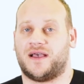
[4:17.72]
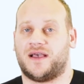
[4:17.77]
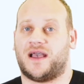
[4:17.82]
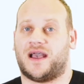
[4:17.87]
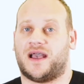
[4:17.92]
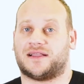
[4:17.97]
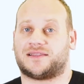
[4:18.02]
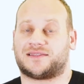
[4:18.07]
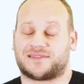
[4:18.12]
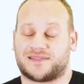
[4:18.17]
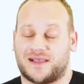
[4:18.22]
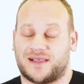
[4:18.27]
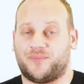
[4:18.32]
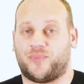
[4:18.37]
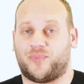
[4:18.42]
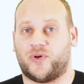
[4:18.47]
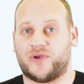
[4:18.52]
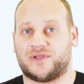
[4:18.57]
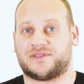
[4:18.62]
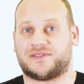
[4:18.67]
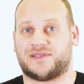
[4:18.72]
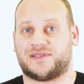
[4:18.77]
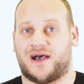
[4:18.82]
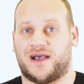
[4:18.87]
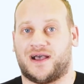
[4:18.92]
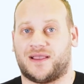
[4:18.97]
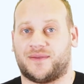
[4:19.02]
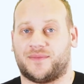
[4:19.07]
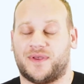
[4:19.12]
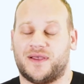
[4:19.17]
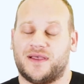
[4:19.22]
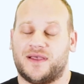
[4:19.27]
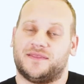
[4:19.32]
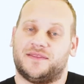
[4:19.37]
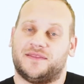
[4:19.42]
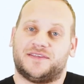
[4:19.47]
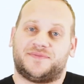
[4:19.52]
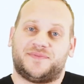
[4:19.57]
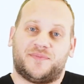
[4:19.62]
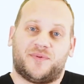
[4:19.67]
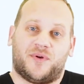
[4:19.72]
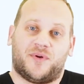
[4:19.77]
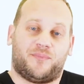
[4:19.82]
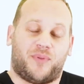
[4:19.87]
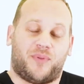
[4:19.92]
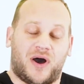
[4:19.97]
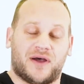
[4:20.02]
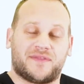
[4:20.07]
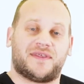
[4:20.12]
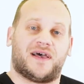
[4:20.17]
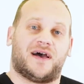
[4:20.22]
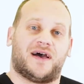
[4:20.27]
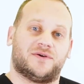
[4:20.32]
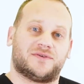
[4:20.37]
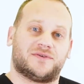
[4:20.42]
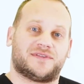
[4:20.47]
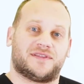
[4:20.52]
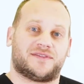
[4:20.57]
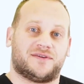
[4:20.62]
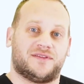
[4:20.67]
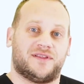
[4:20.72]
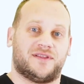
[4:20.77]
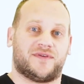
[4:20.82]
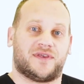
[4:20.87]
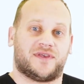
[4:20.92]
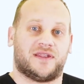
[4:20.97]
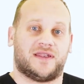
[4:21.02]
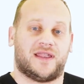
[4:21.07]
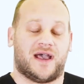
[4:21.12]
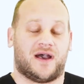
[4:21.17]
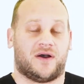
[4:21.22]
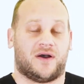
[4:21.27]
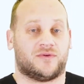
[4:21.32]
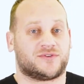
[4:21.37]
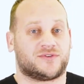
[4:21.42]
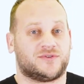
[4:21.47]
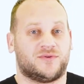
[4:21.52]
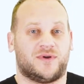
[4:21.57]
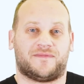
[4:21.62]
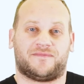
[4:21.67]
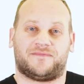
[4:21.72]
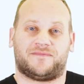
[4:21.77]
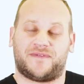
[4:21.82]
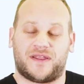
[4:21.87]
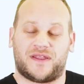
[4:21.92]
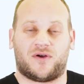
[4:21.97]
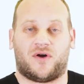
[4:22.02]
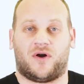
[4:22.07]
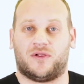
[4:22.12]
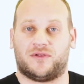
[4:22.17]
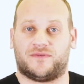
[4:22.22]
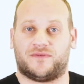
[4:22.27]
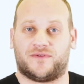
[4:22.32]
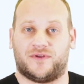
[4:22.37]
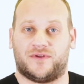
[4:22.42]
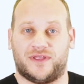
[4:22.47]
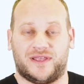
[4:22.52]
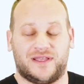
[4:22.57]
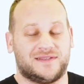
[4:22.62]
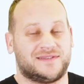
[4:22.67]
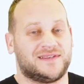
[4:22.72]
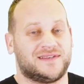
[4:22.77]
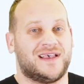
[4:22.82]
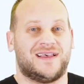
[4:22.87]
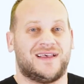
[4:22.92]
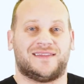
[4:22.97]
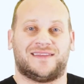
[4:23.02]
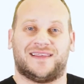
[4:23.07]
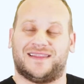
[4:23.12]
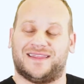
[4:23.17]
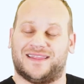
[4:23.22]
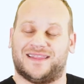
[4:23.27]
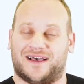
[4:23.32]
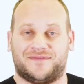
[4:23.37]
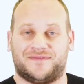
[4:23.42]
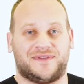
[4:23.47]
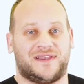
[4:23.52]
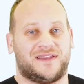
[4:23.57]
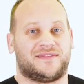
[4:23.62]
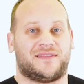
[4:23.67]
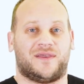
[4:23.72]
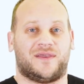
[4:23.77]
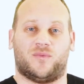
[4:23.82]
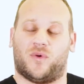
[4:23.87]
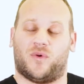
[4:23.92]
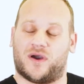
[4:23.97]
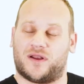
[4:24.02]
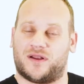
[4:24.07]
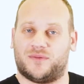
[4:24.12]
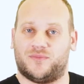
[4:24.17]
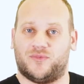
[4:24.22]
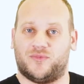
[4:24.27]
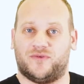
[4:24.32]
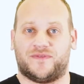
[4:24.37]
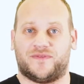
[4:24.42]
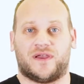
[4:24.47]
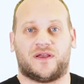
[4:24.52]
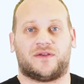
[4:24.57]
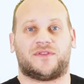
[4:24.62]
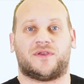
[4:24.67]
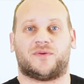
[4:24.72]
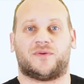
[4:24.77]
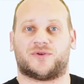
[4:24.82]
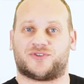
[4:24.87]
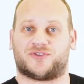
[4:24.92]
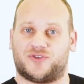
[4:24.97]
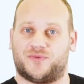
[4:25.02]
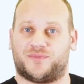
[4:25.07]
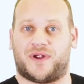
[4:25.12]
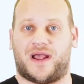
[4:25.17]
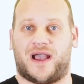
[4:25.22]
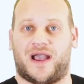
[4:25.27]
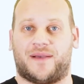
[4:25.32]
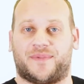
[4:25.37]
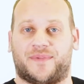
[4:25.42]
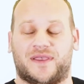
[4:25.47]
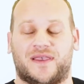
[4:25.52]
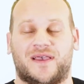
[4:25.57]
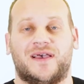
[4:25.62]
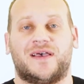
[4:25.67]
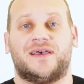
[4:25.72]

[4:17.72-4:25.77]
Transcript: At some point in time, these people bought the house that they're living in now, so it fit all of their needs, they loved it, they wanted to move there, they were super happy.